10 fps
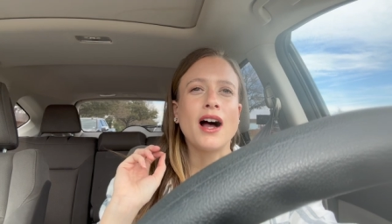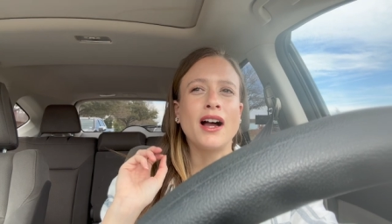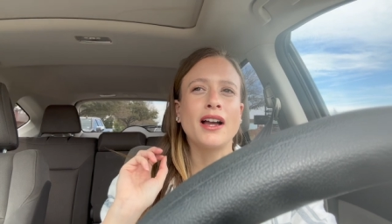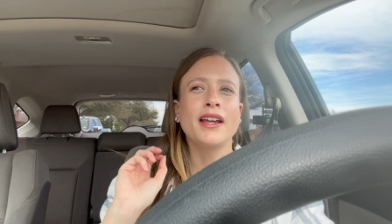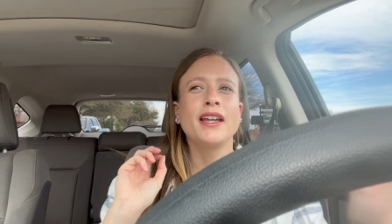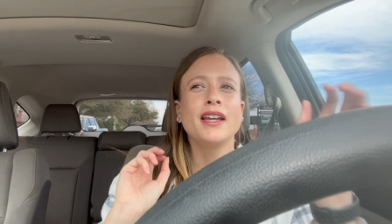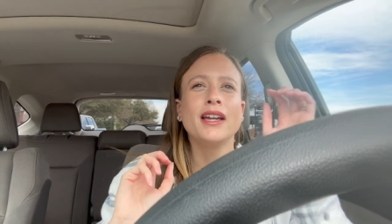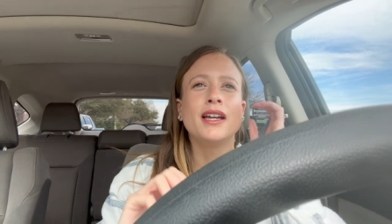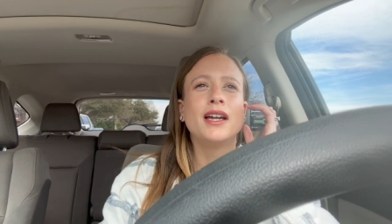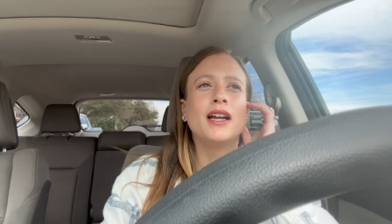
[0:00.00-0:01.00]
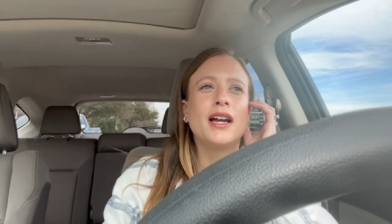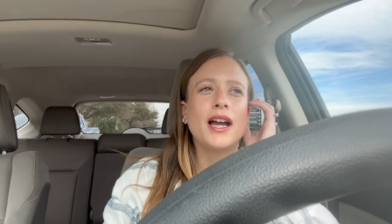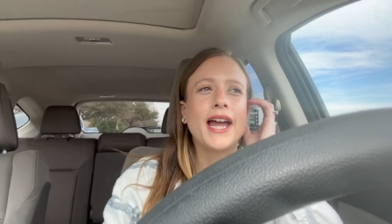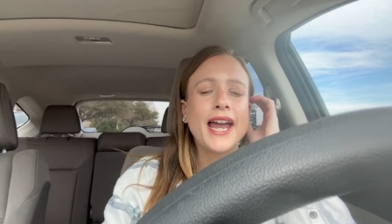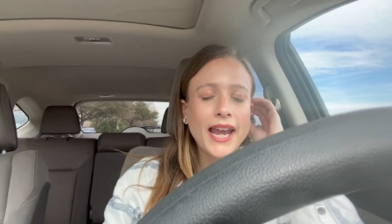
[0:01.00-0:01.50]
I
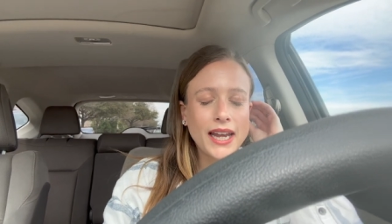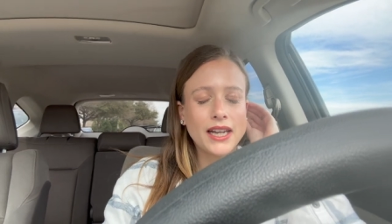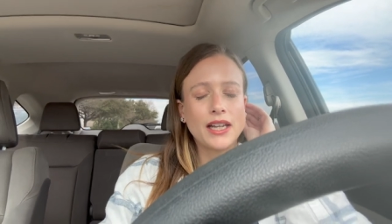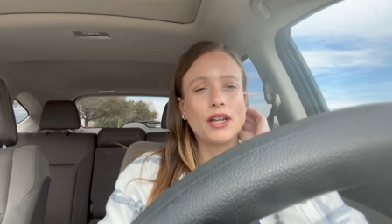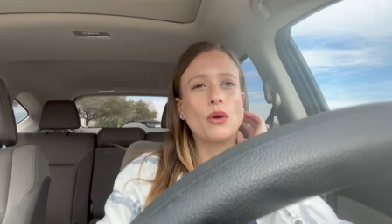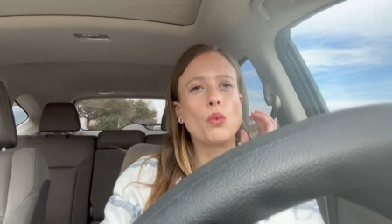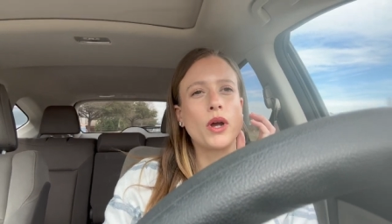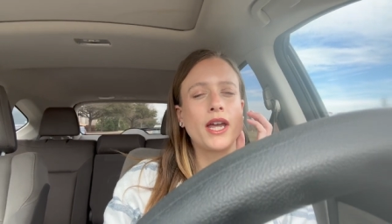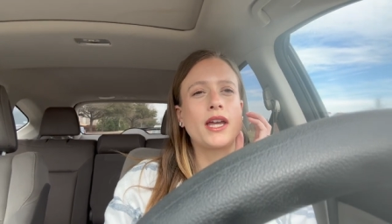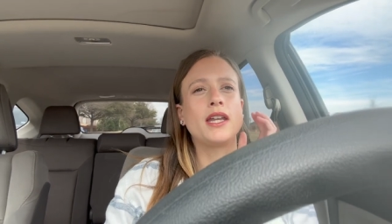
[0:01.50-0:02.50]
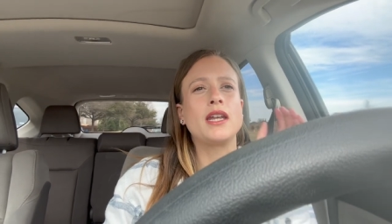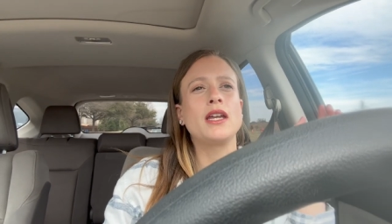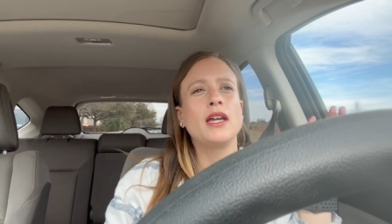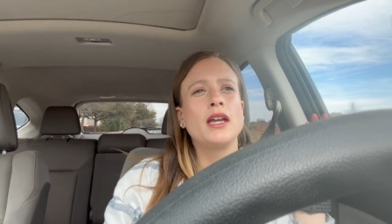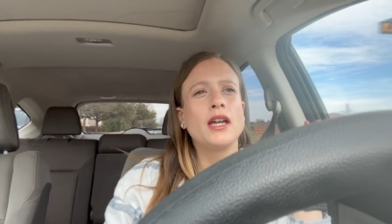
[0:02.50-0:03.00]
hate it when
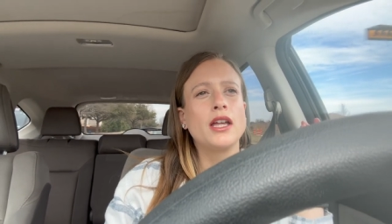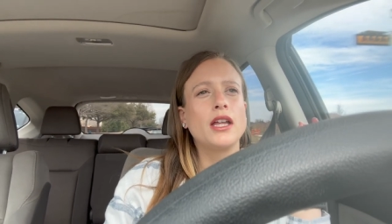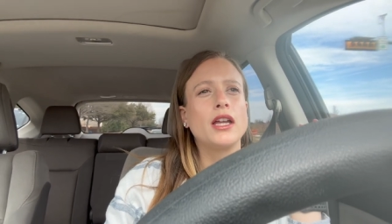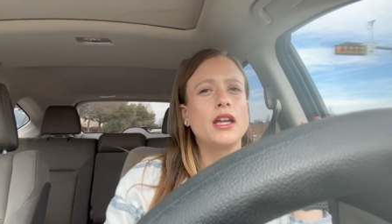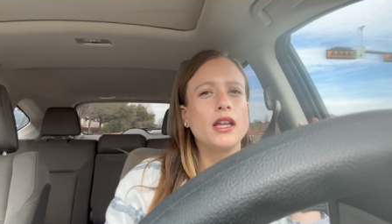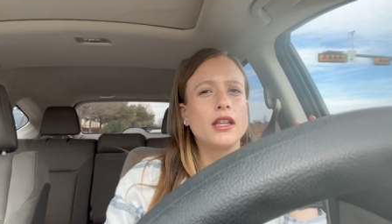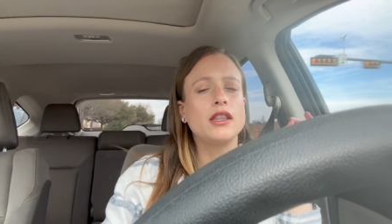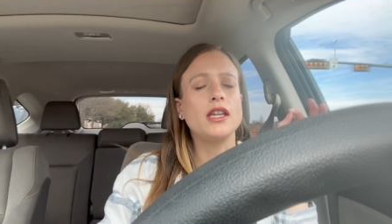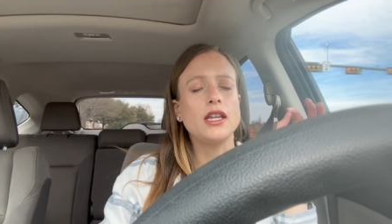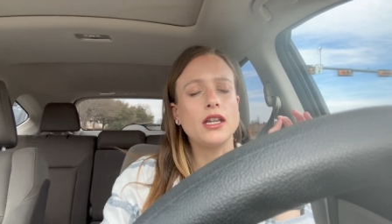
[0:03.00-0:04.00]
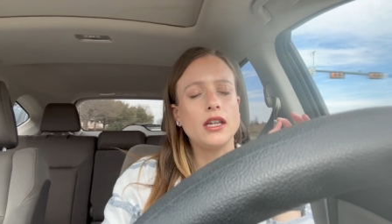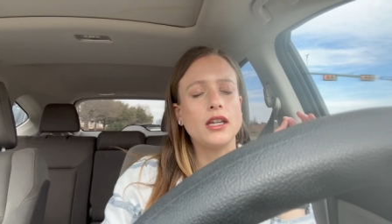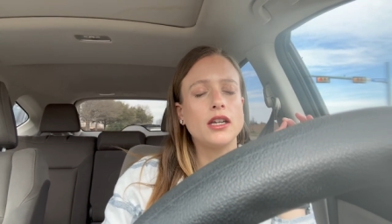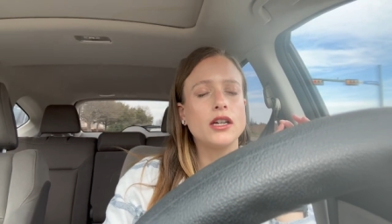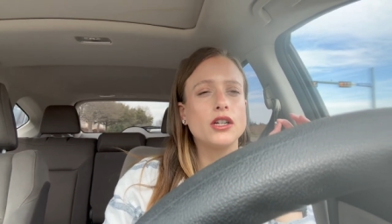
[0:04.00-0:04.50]

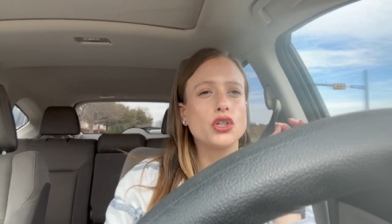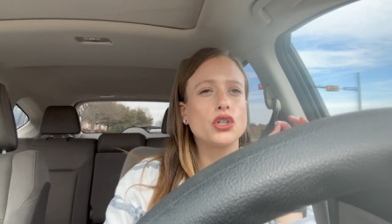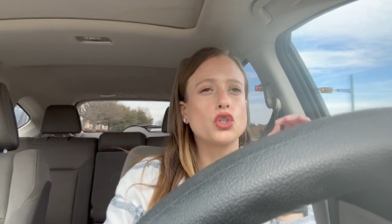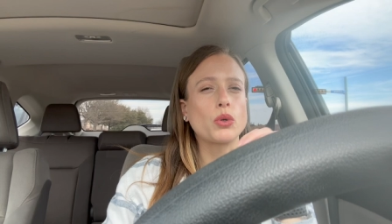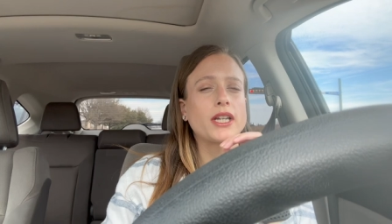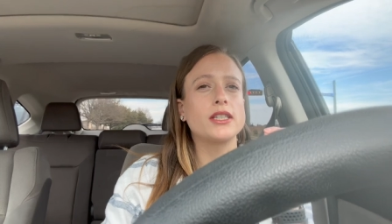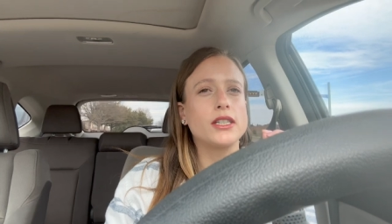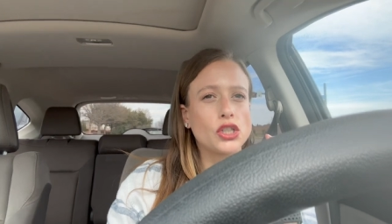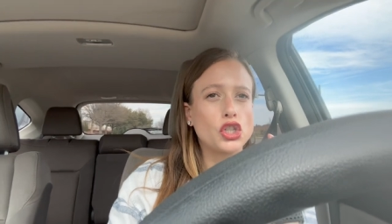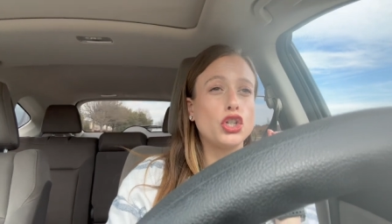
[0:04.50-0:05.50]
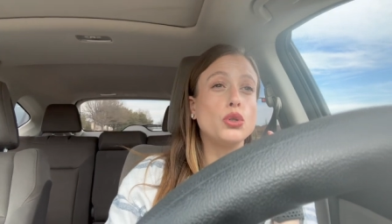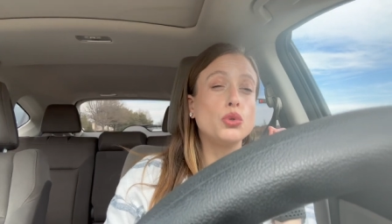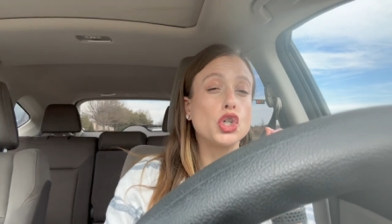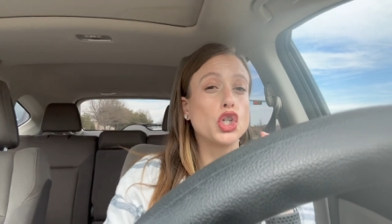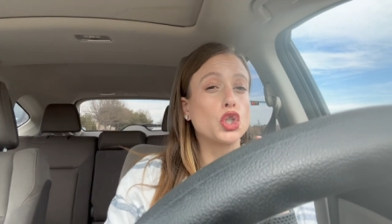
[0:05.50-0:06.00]
the dress is too
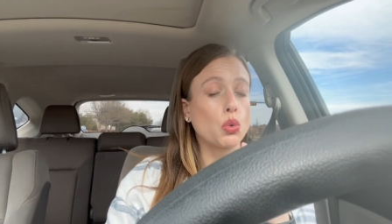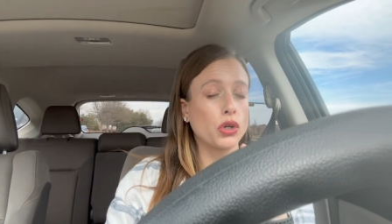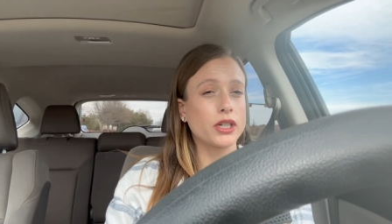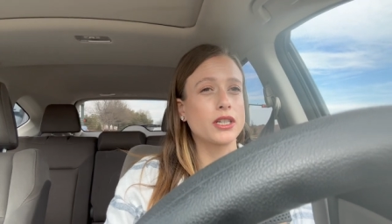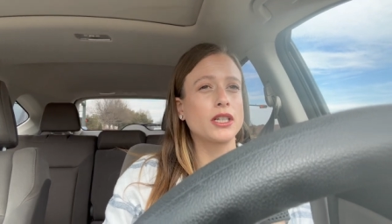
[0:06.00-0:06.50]
short.